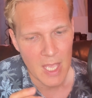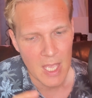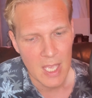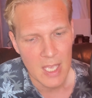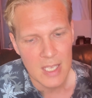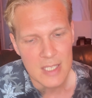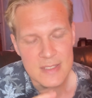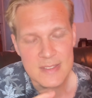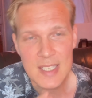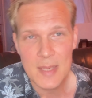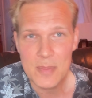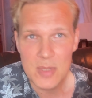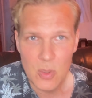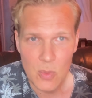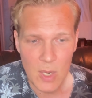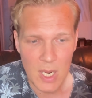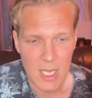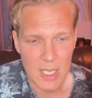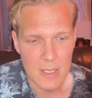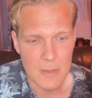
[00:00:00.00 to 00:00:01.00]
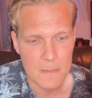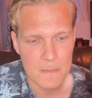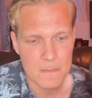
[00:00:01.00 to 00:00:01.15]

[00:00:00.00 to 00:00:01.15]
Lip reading: I stepped away.